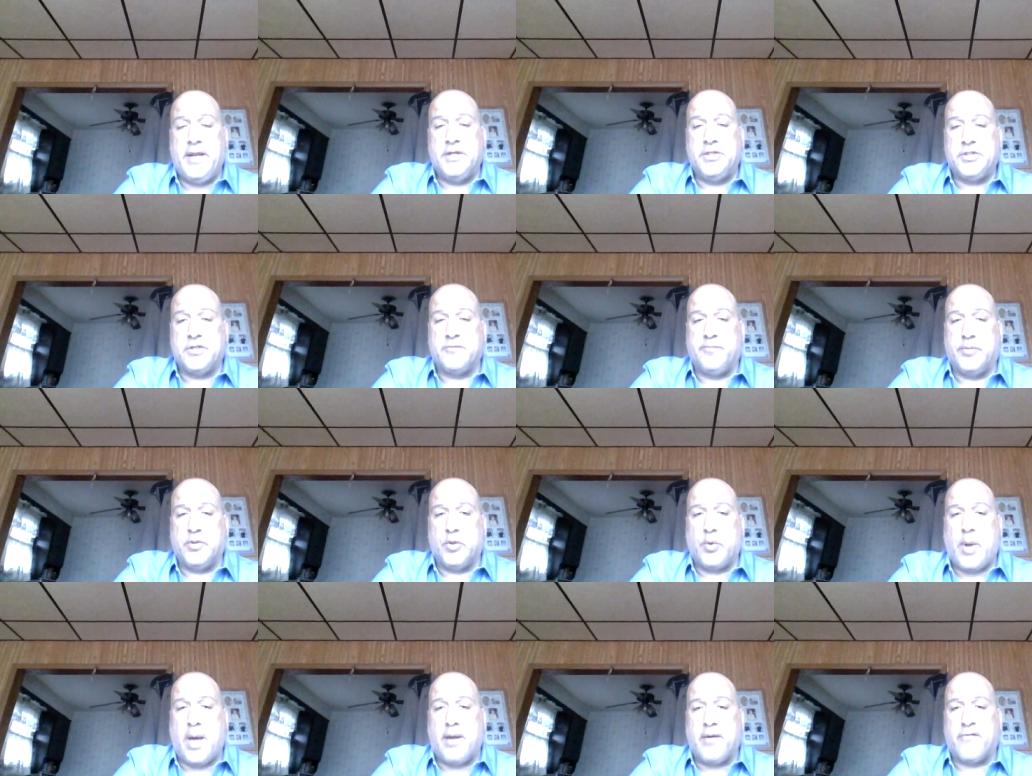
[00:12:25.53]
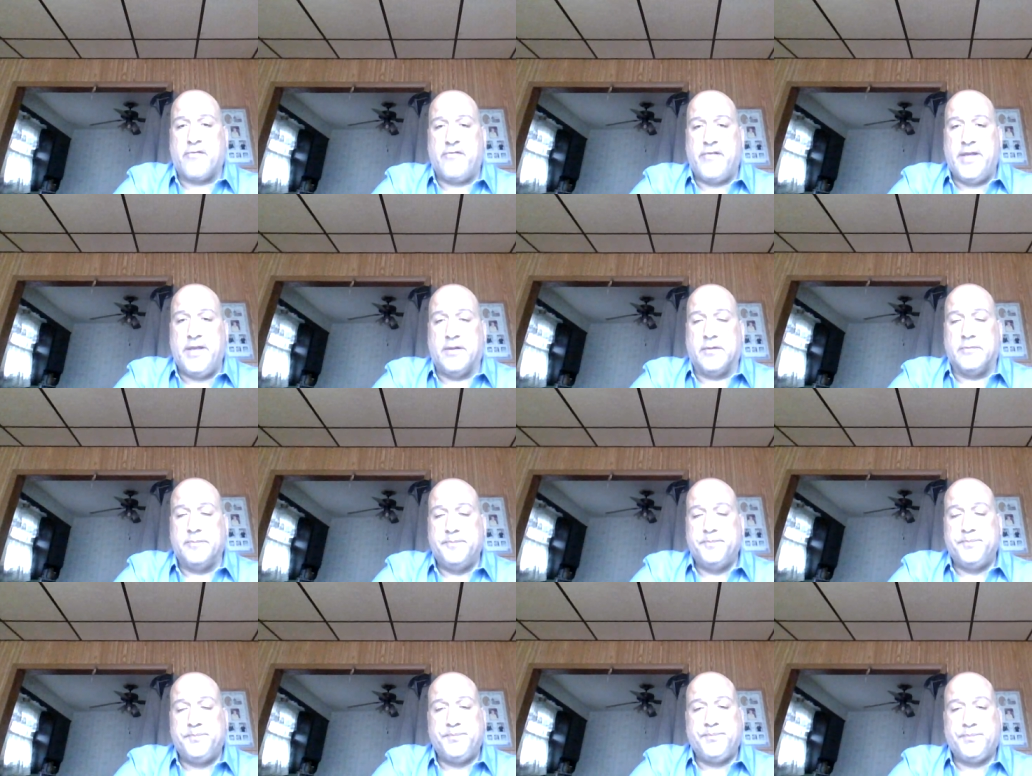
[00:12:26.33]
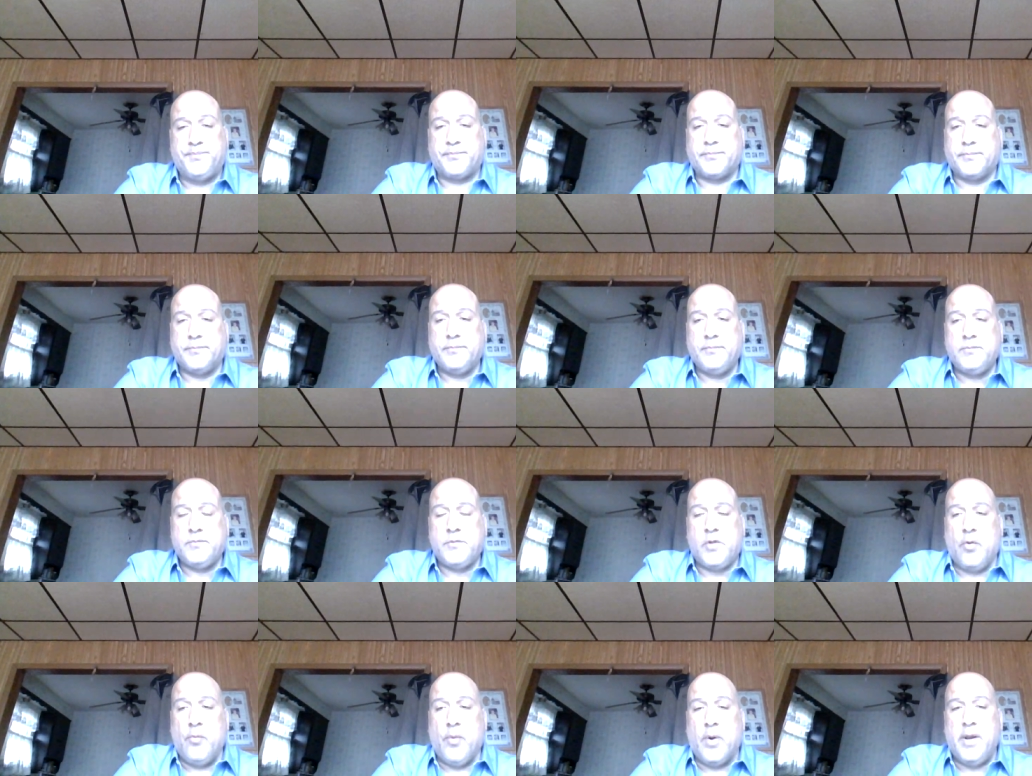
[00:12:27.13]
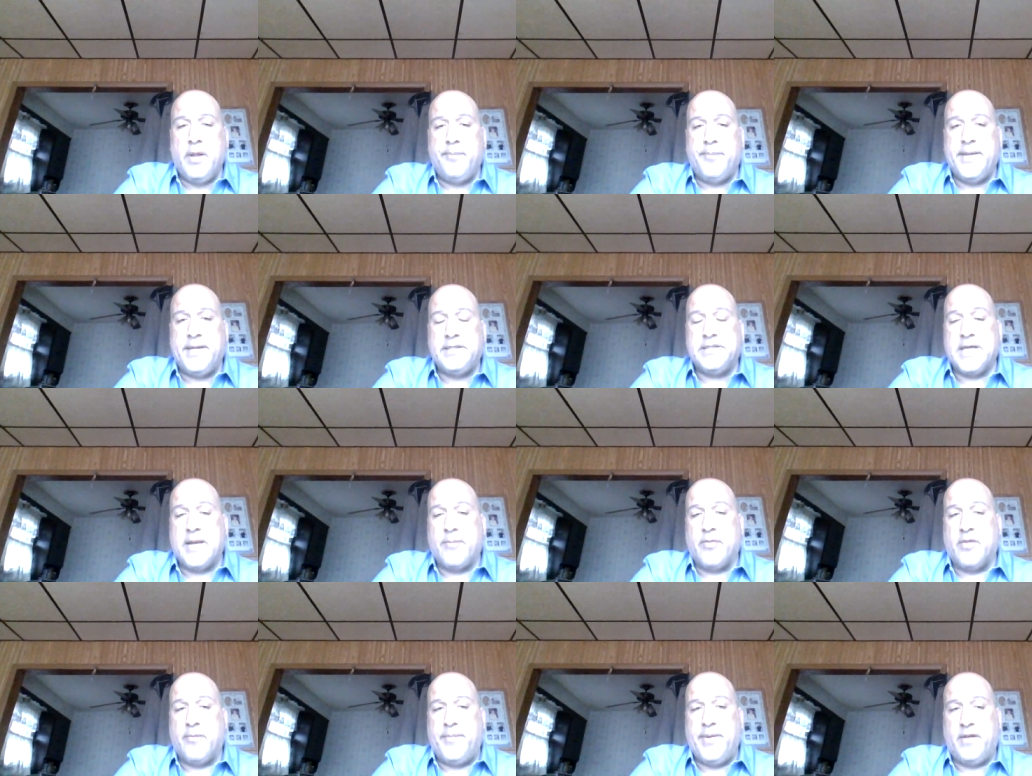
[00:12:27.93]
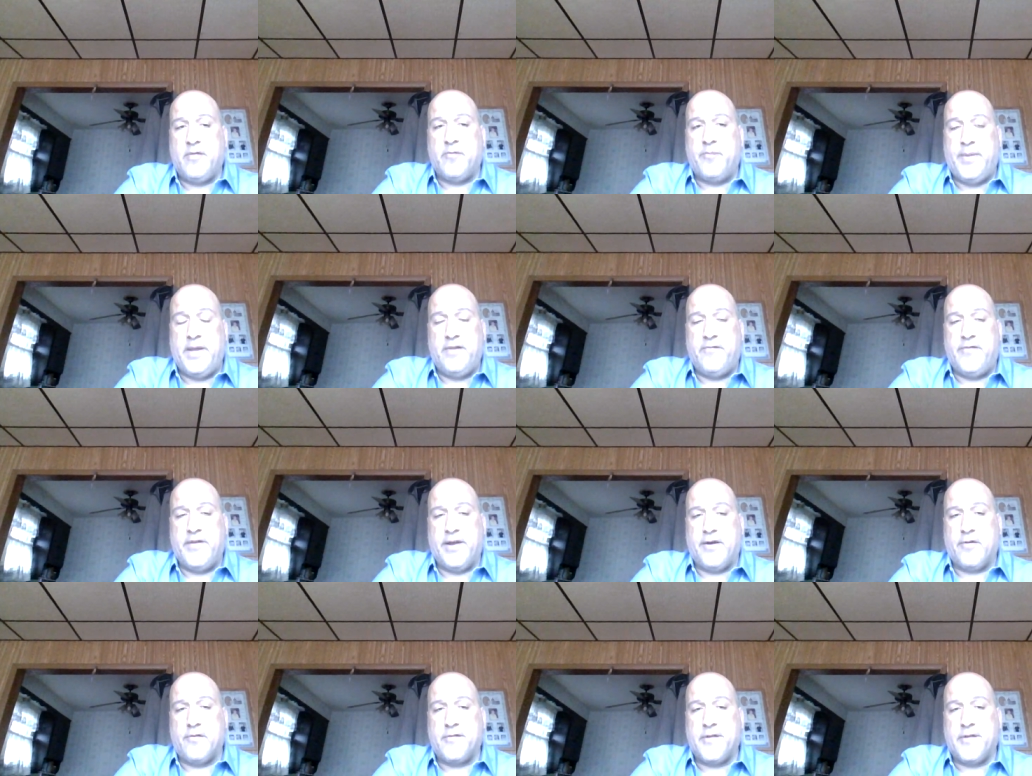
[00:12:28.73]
and just blew out a field, running big time with a big speed figure.